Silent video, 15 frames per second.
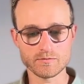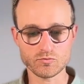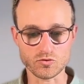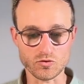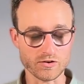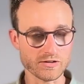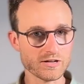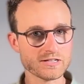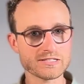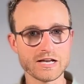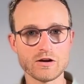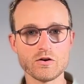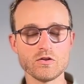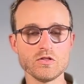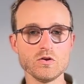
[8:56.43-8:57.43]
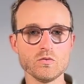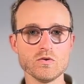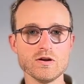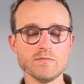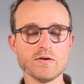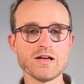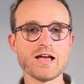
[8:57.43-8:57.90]
products out on the
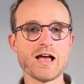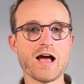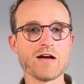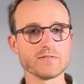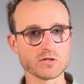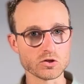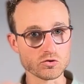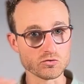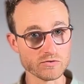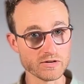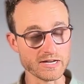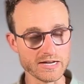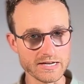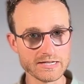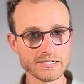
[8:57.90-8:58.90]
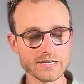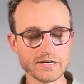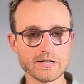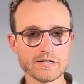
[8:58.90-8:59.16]
web have agreed